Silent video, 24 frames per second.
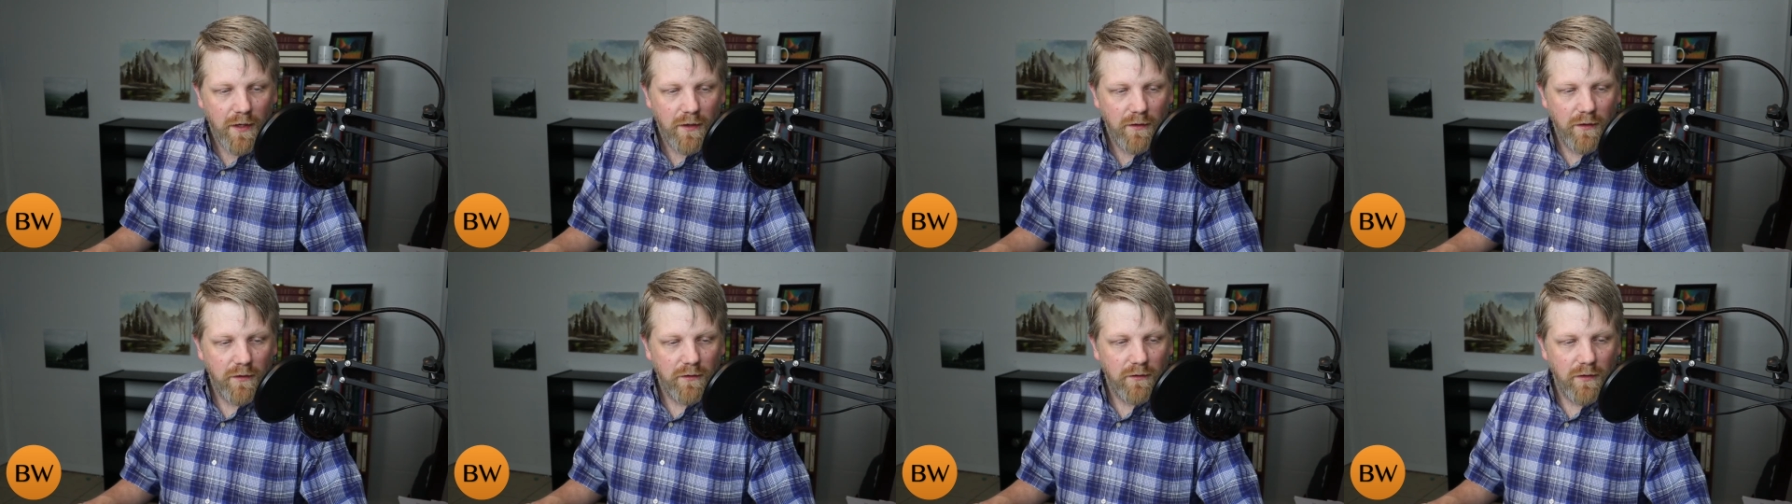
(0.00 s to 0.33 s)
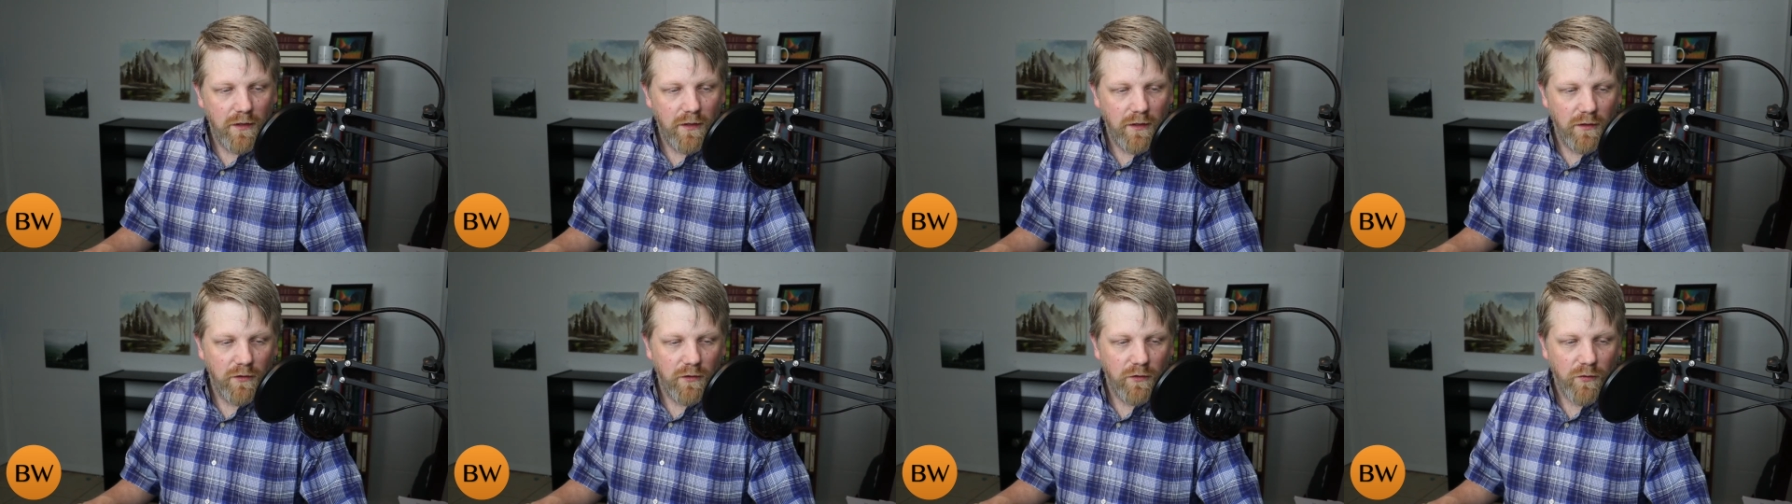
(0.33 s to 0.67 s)
This
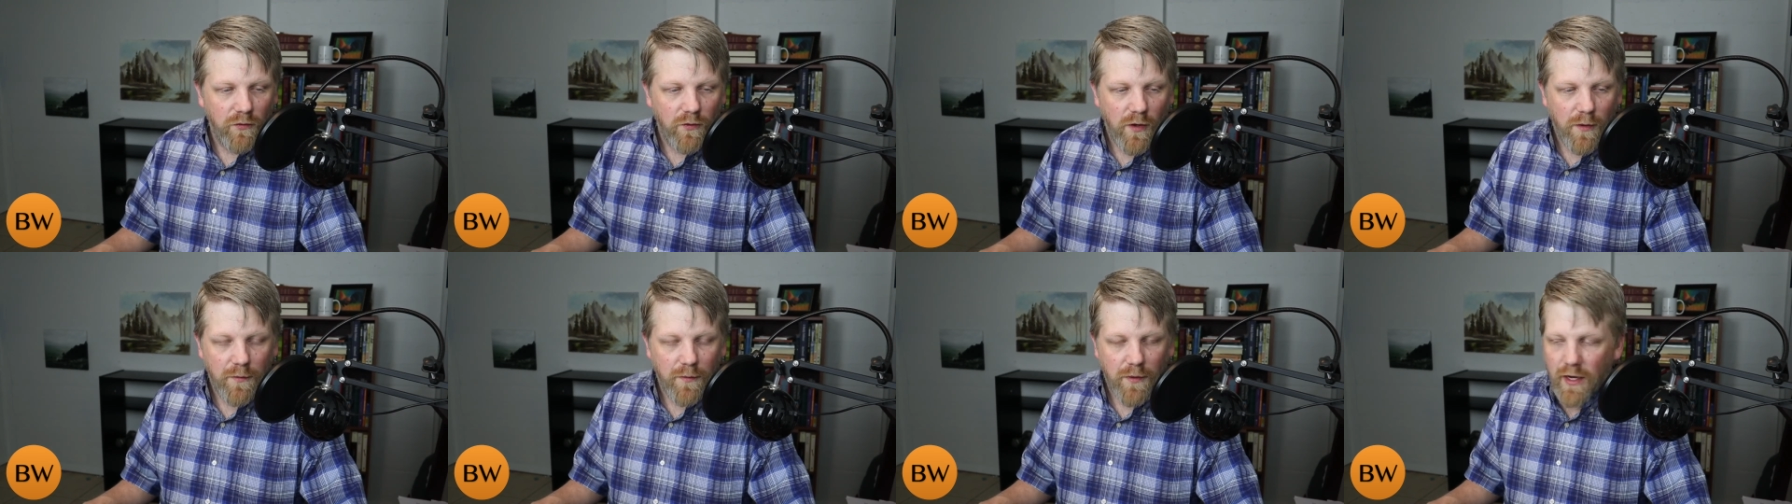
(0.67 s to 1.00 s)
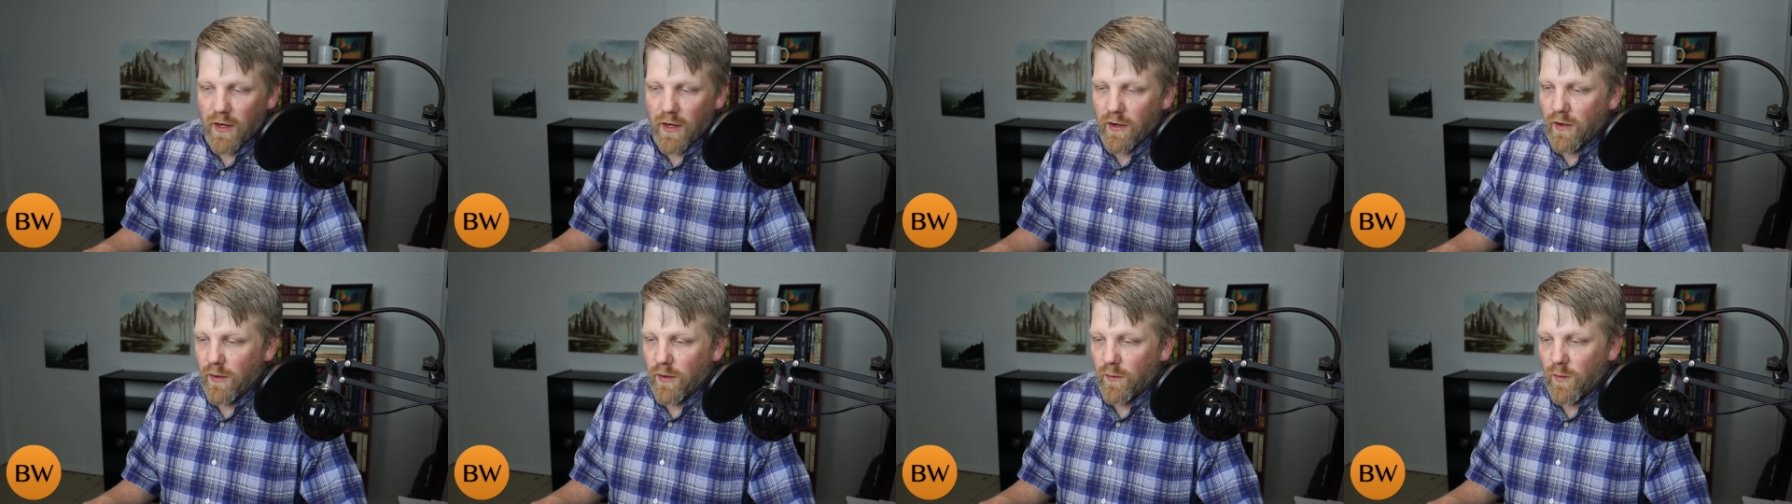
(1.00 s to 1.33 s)
is from
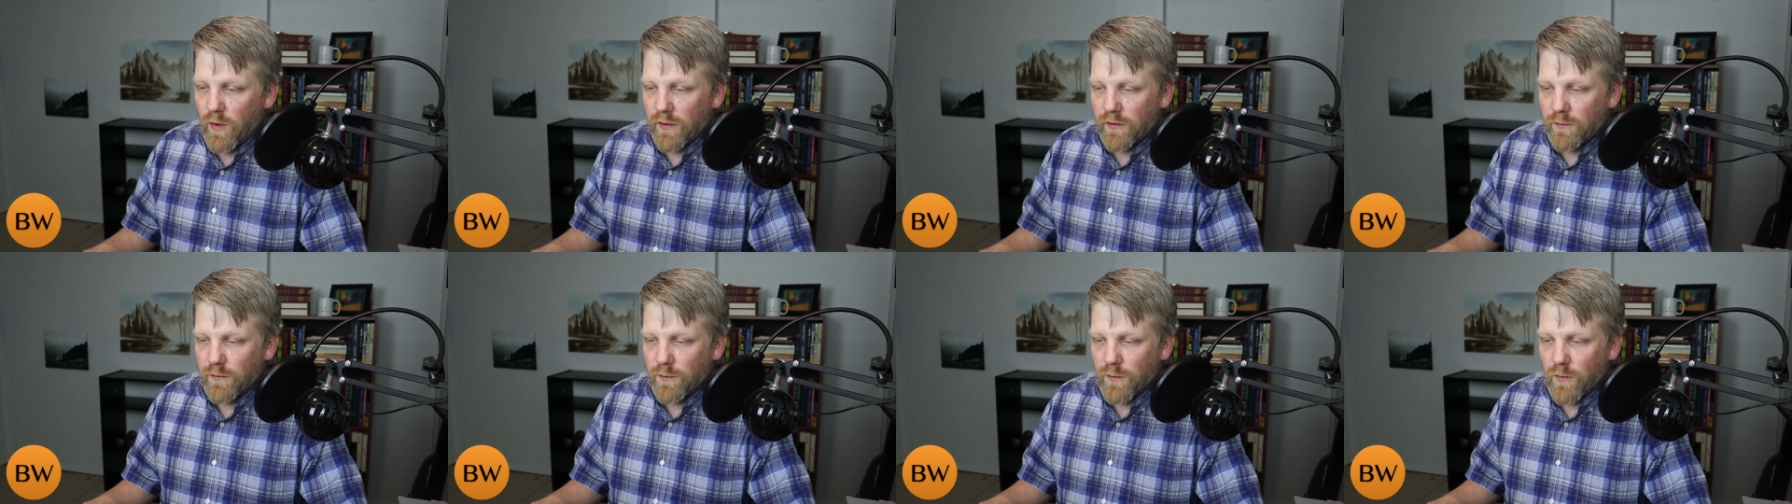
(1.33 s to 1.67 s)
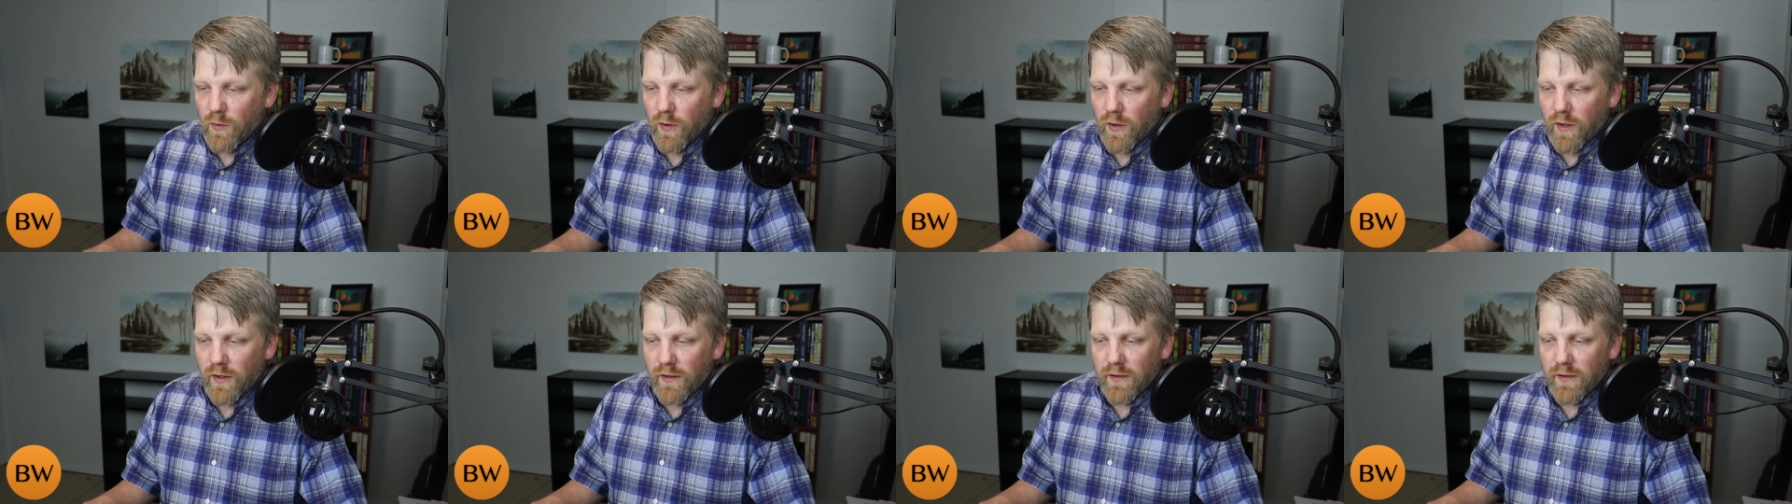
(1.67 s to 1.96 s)
Kara once more,